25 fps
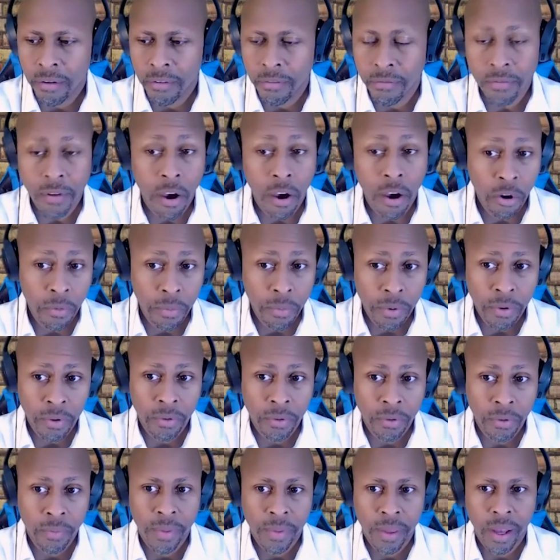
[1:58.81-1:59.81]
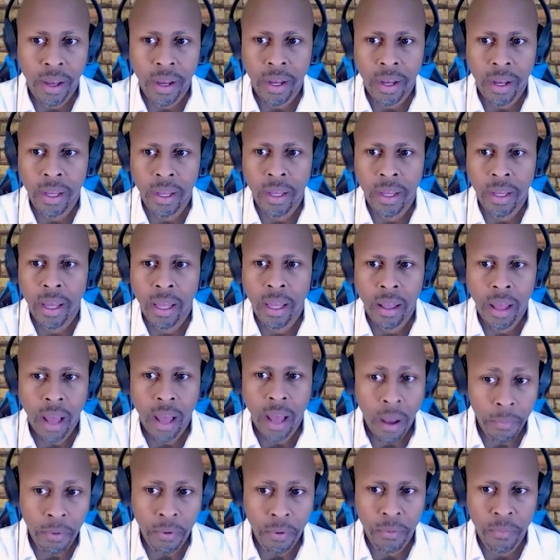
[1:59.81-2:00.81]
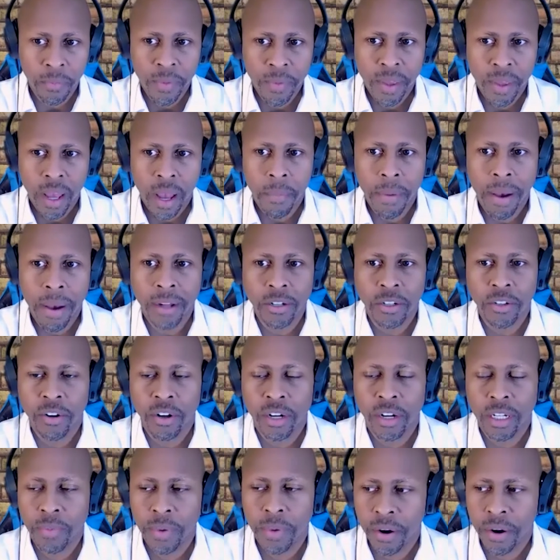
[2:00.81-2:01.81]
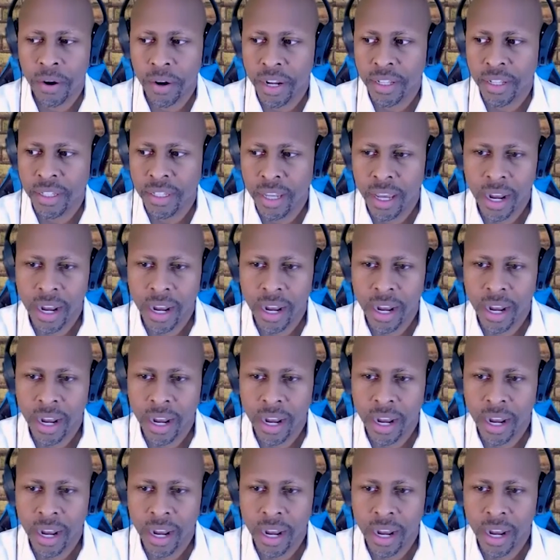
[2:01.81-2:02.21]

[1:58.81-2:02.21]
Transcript: vulnerable, humble about your experience.